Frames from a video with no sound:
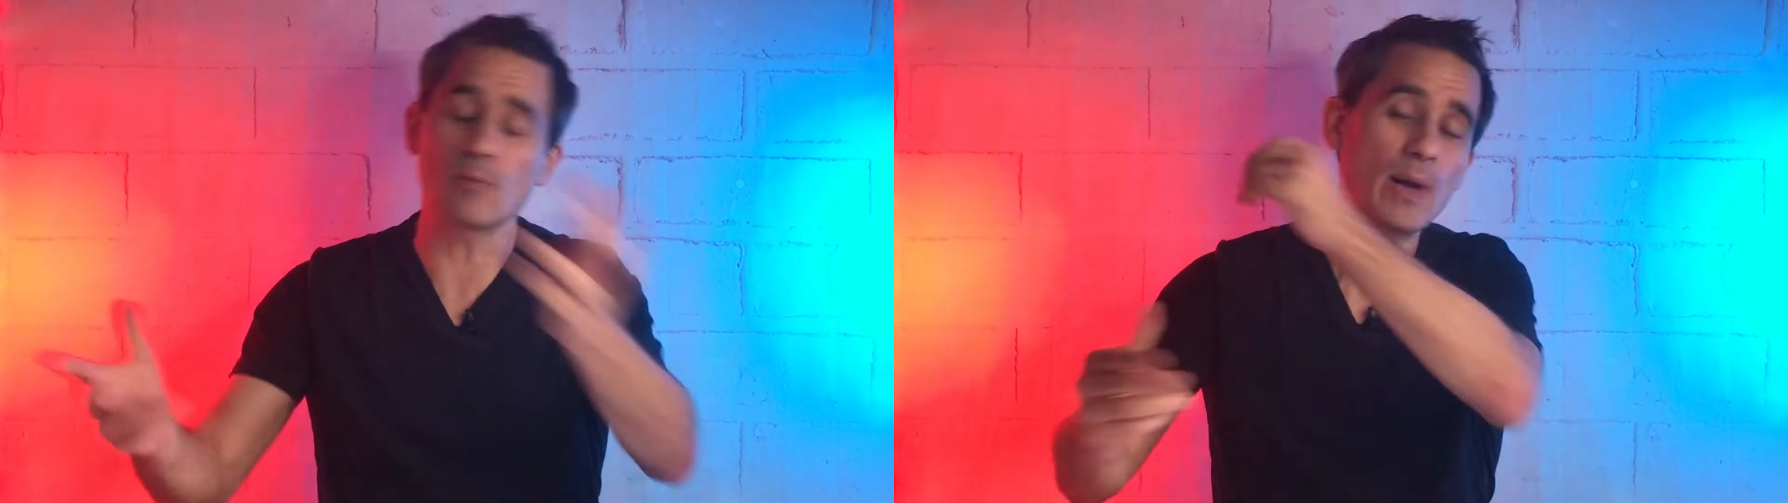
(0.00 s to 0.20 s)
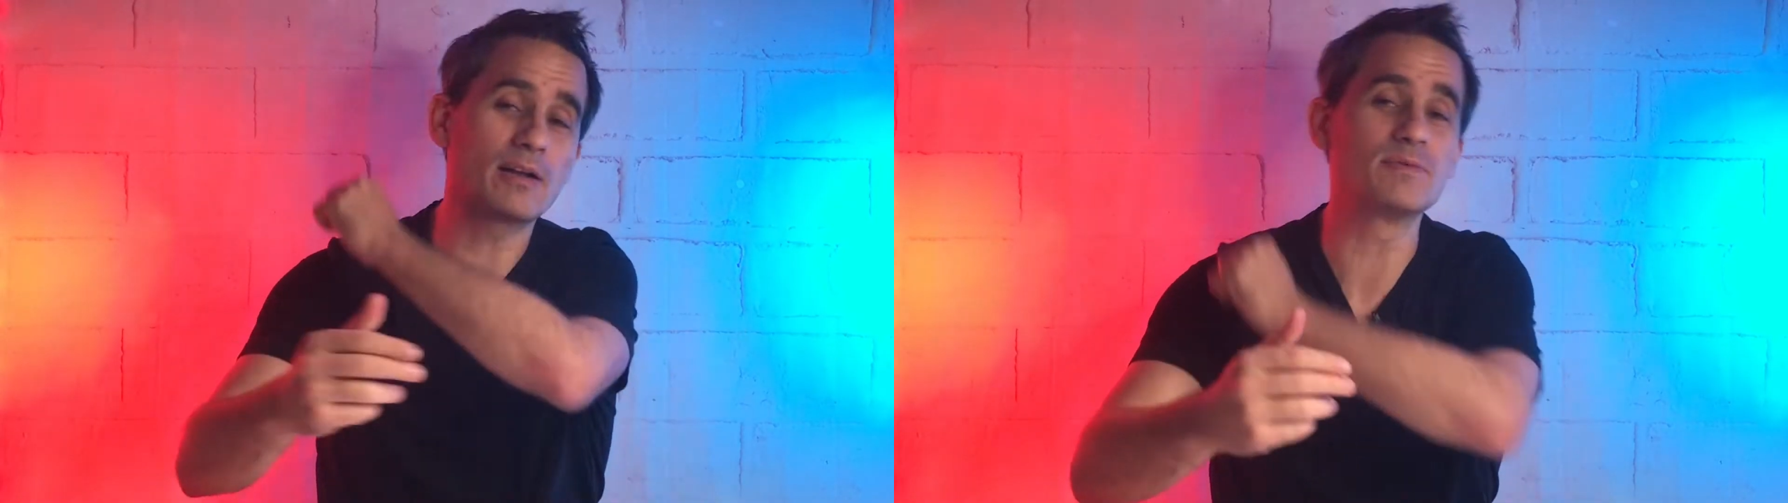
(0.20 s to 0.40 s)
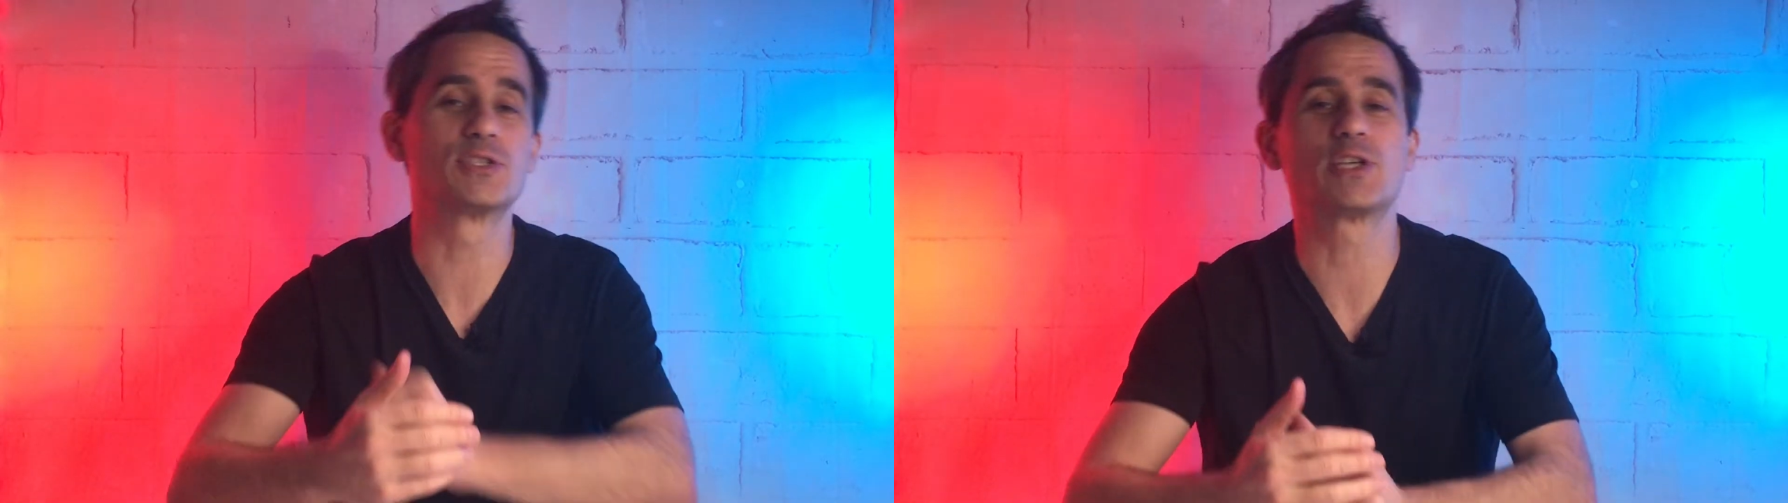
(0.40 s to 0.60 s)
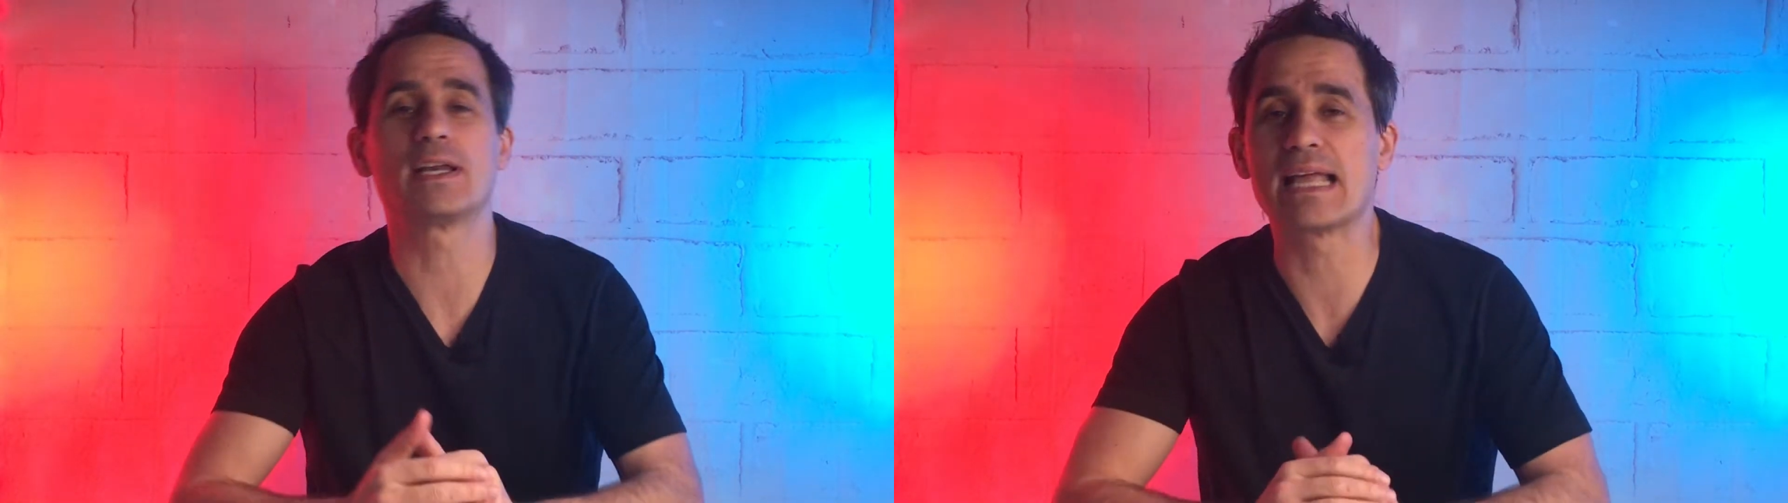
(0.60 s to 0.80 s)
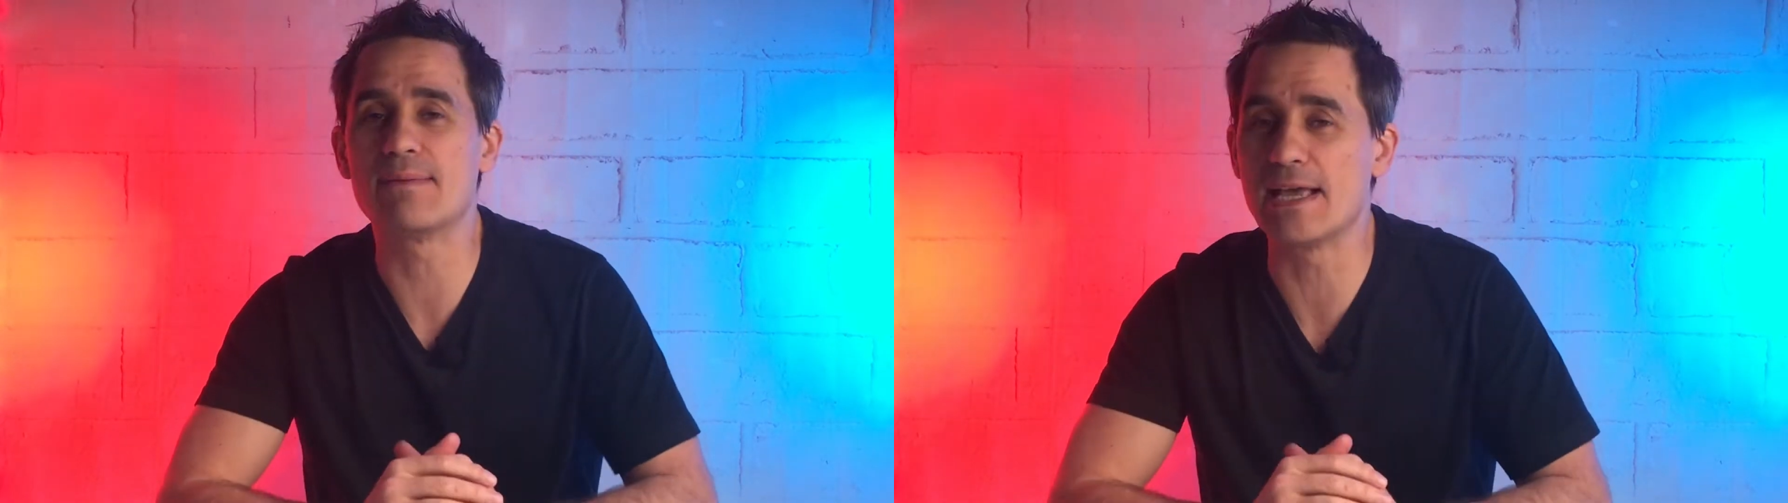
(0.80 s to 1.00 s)
welcome to Totally
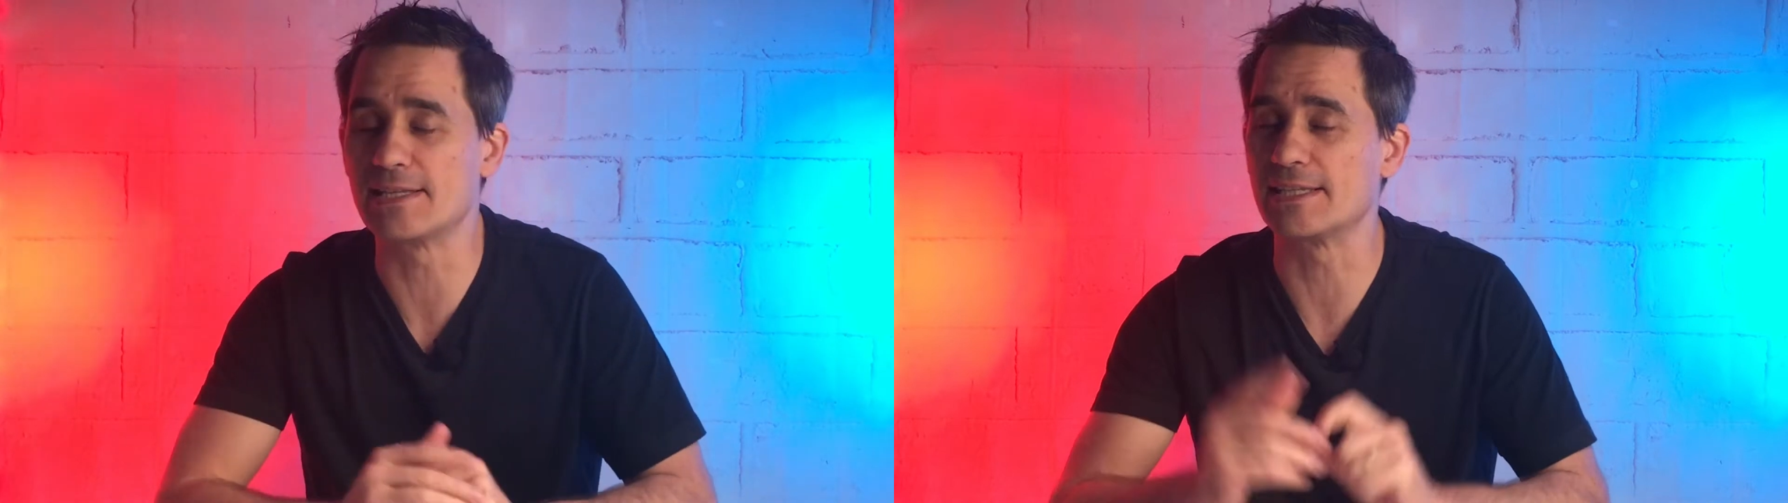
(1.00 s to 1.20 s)
Artmazing.